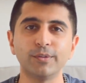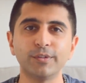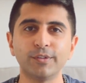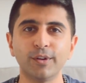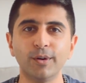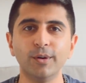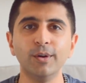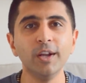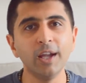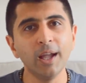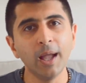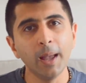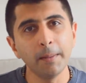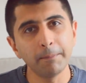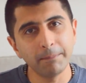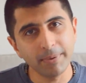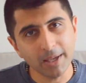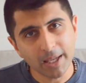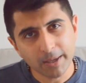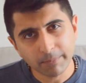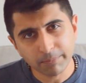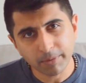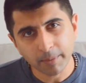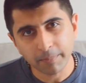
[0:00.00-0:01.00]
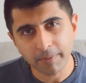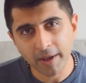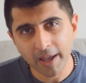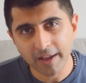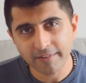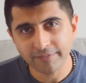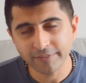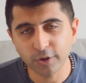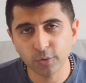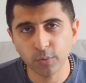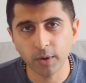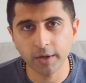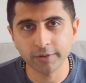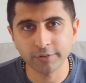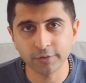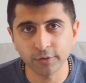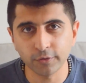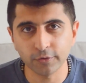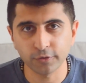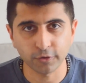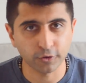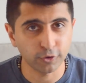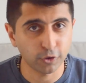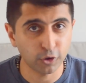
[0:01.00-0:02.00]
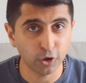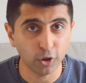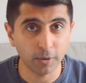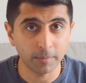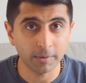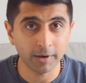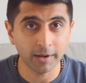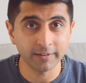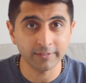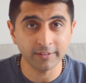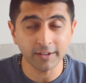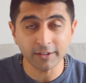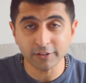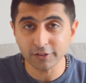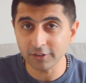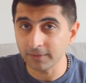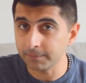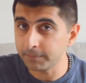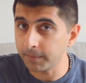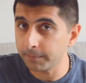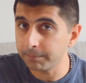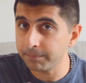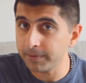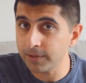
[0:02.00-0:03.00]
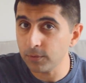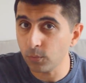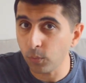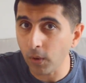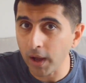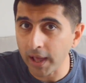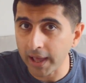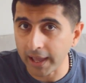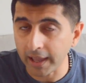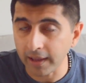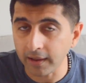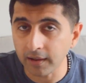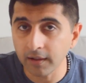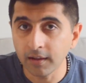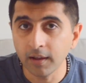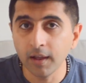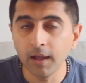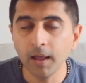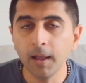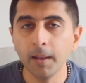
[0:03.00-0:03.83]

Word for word: So being prepared for questions on globalization, but beware